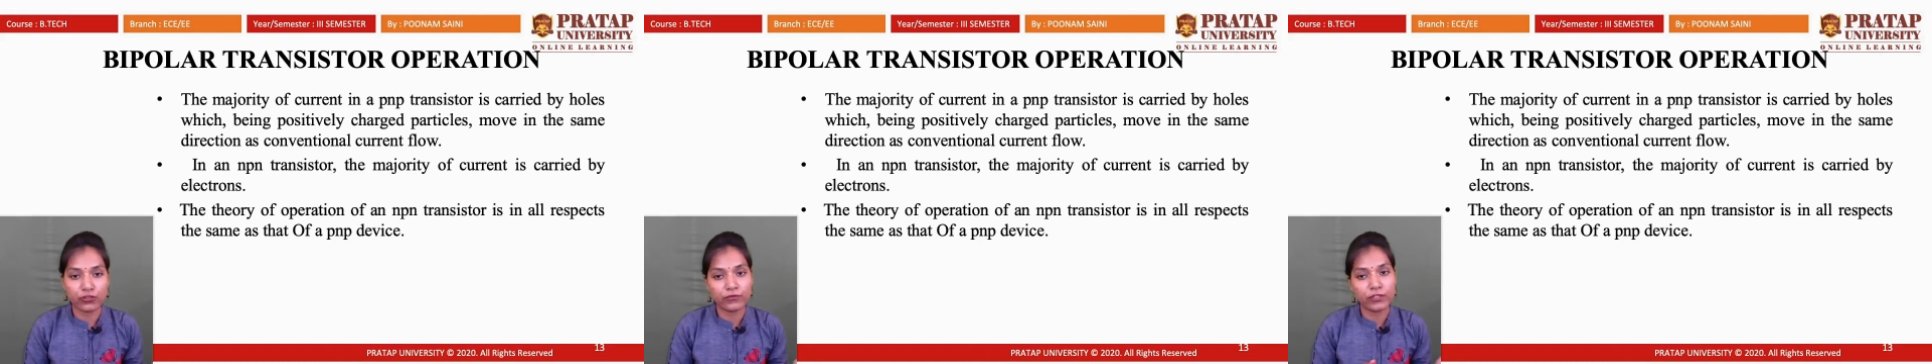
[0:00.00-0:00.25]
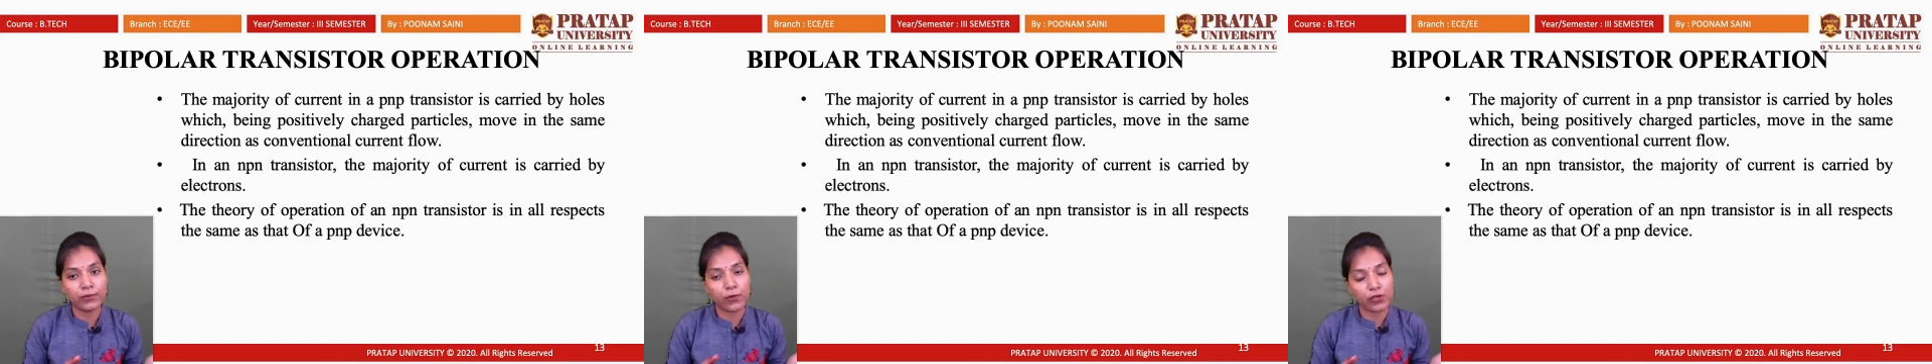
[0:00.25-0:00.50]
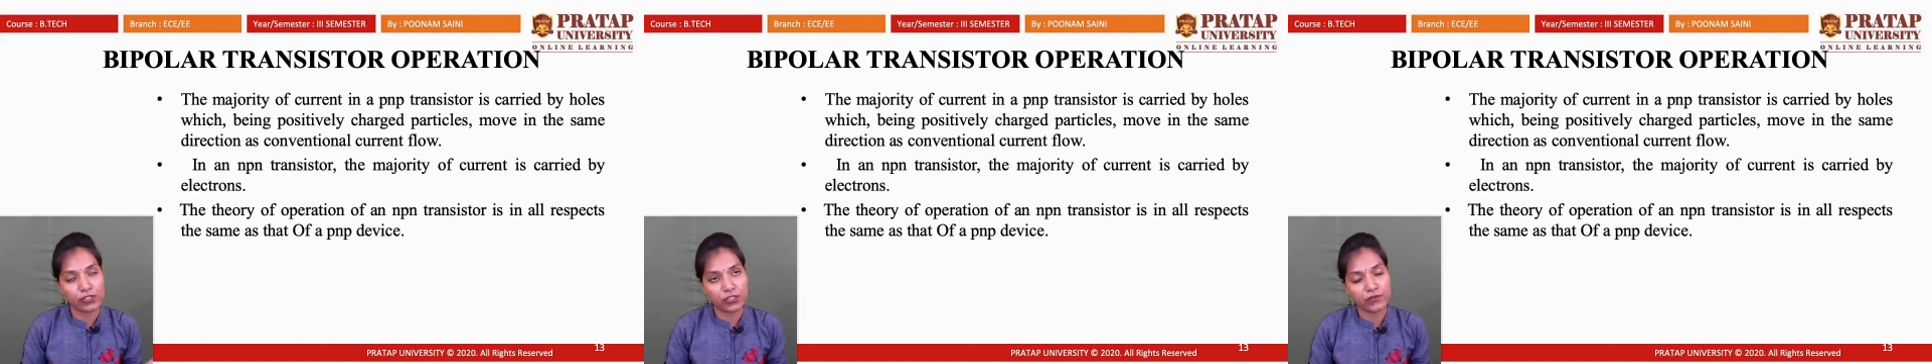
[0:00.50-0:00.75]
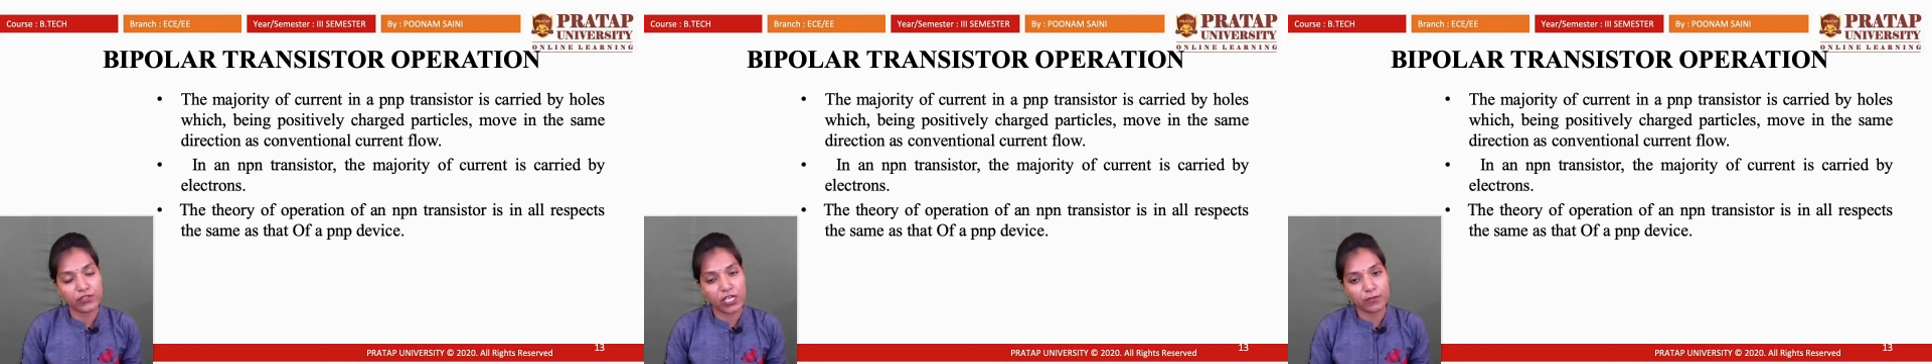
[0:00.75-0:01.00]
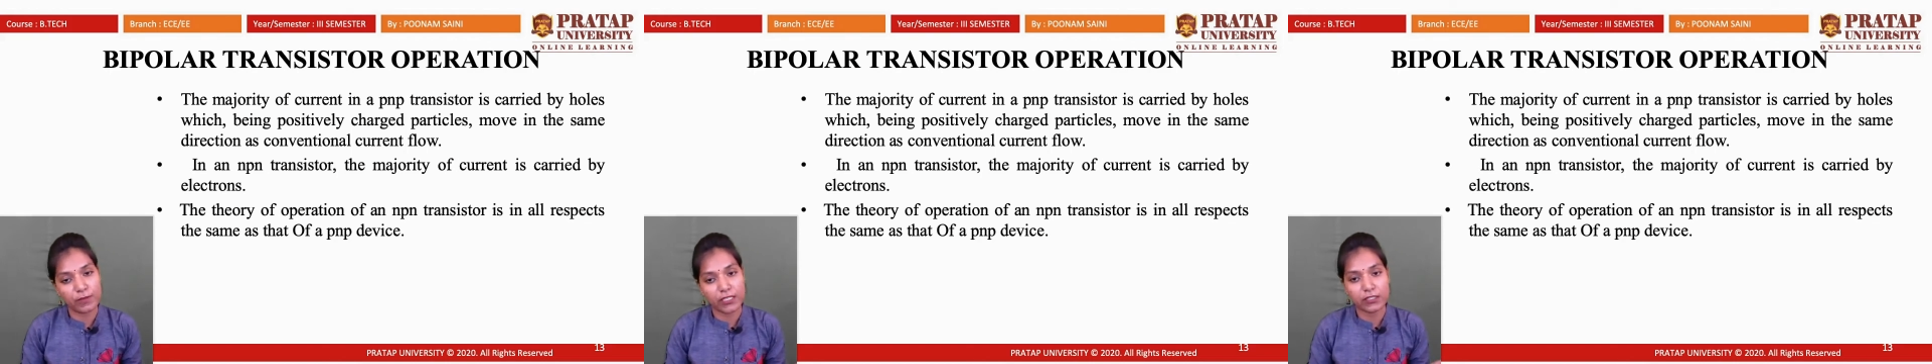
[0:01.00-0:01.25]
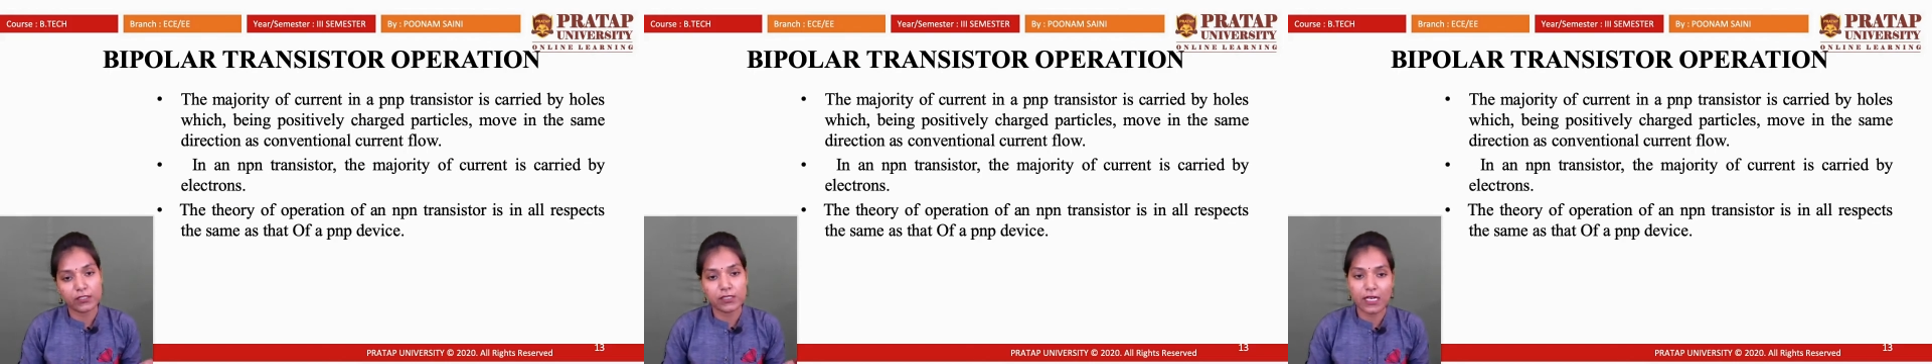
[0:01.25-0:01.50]
of the positive charge
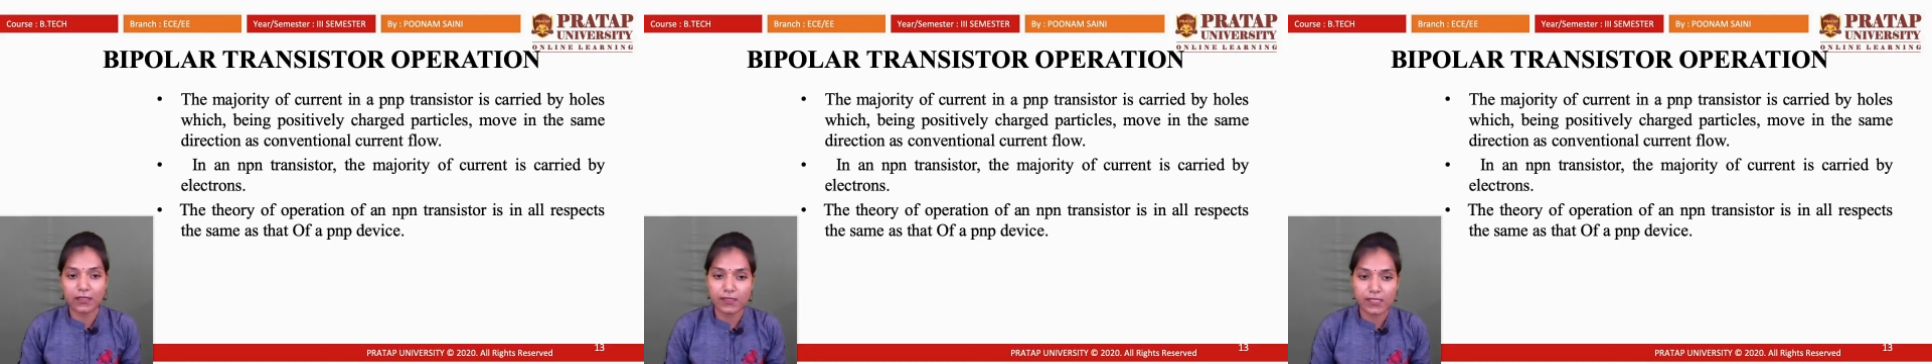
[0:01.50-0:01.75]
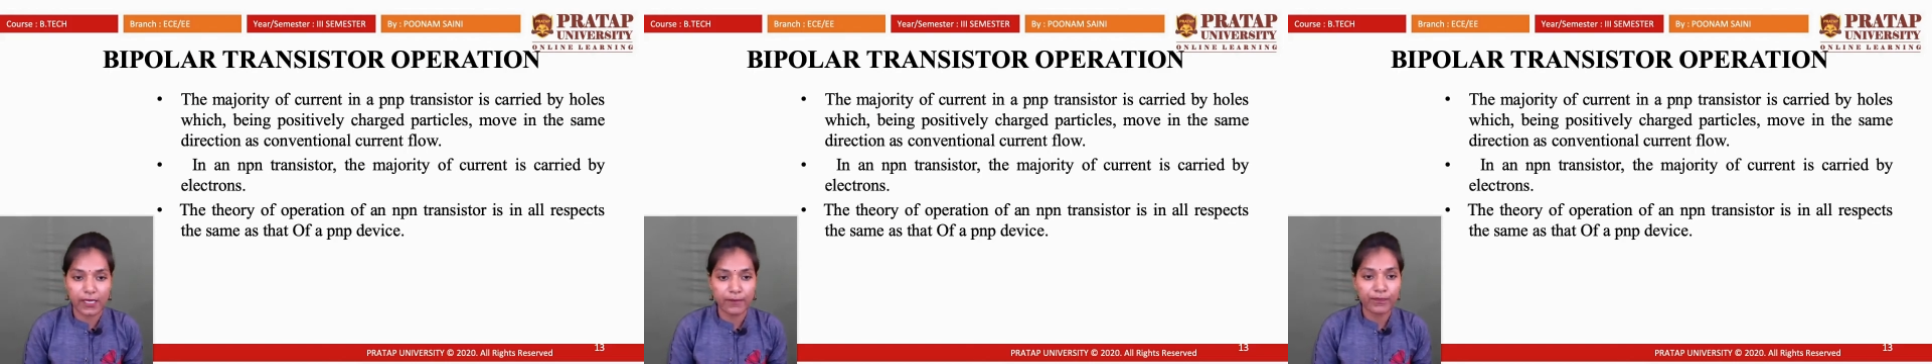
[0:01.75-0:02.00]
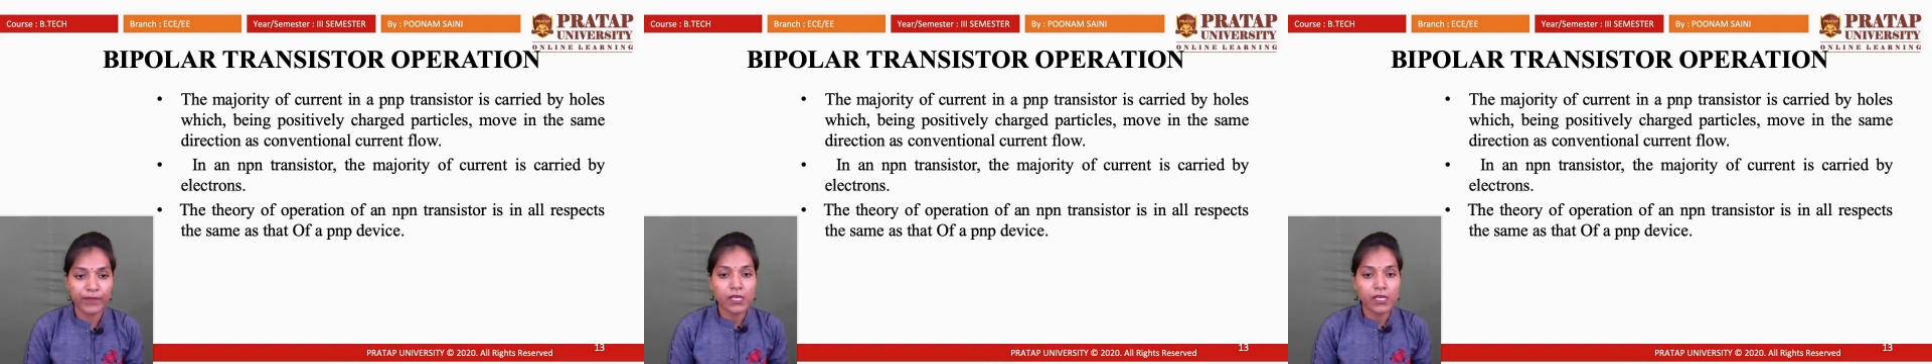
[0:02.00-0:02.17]
particles are the same.